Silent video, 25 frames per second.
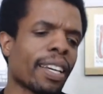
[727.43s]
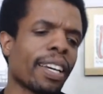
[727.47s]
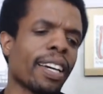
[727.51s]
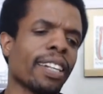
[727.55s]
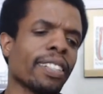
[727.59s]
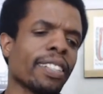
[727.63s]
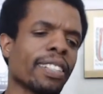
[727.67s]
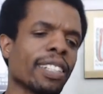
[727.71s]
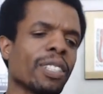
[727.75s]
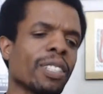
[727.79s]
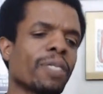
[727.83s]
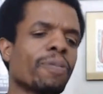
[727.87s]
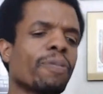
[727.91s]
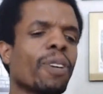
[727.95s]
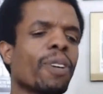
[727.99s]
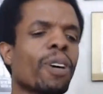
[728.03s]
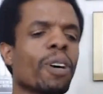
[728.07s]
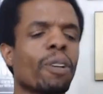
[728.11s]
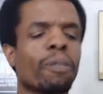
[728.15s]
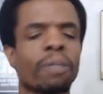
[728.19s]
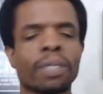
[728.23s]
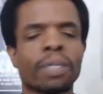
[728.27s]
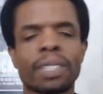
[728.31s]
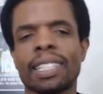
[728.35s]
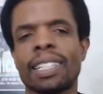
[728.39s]
And since
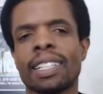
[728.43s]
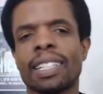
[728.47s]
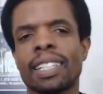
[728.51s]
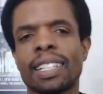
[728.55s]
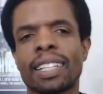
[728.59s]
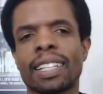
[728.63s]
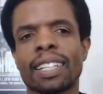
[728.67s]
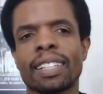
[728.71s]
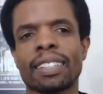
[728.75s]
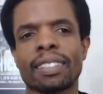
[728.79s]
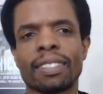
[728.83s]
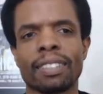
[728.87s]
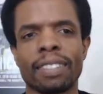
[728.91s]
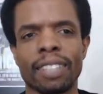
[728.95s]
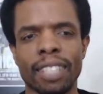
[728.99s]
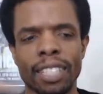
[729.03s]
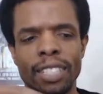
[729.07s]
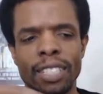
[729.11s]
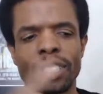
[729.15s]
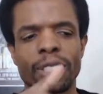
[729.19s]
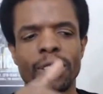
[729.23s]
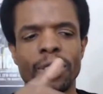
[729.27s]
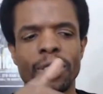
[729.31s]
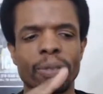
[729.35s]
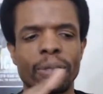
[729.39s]
fall was ending,
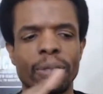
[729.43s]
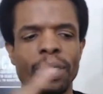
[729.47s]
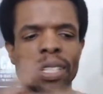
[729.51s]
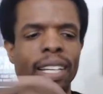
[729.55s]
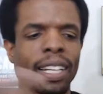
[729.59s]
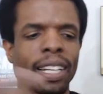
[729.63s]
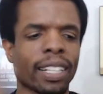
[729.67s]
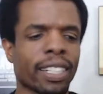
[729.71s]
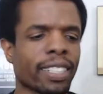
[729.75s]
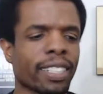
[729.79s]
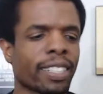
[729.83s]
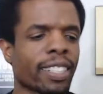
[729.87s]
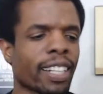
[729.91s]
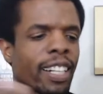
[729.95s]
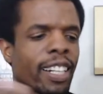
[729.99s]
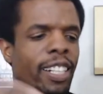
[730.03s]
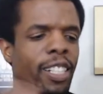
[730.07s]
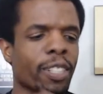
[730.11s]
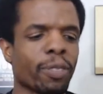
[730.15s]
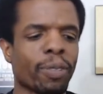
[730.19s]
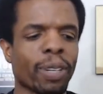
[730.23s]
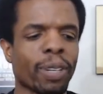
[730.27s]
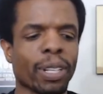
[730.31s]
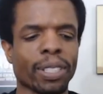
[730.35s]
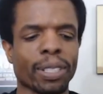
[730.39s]
this is the week I decided
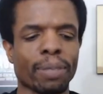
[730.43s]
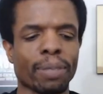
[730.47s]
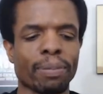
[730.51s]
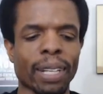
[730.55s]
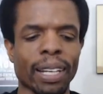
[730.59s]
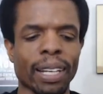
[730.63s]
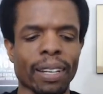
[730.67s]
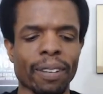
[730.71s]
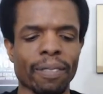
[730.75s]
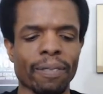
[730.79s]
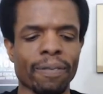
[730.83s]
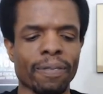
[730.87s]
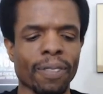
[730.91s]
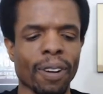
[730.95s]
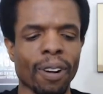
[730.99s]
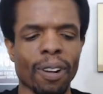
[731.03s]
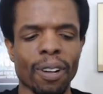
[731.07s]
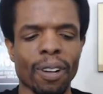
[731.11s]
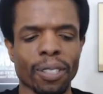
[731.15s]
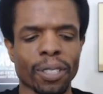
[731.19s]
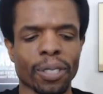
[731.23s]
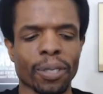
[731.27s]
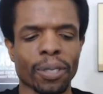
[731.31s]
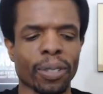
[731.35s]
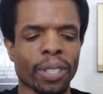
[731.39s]
to wear some like
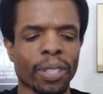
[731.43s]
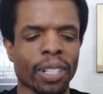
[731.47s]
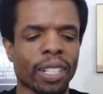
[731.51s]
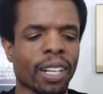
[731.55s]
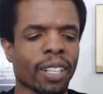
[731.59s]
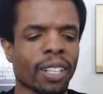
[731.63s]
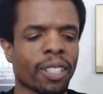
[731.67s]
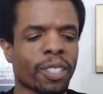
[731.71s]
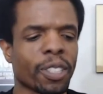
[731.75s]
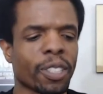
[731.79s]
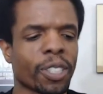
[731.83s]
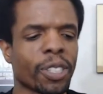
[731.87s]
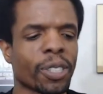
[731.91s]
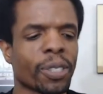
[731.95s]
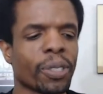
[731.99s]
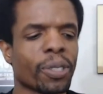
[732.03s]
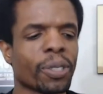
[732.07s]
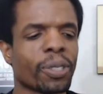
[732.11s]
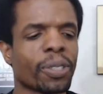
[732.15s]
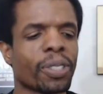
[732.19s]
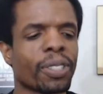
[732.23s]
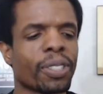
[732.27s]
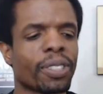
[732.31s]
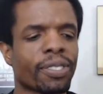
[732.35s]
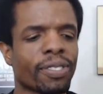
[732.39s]
fall sort of colored
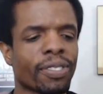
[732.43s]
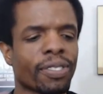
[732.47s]
shoes.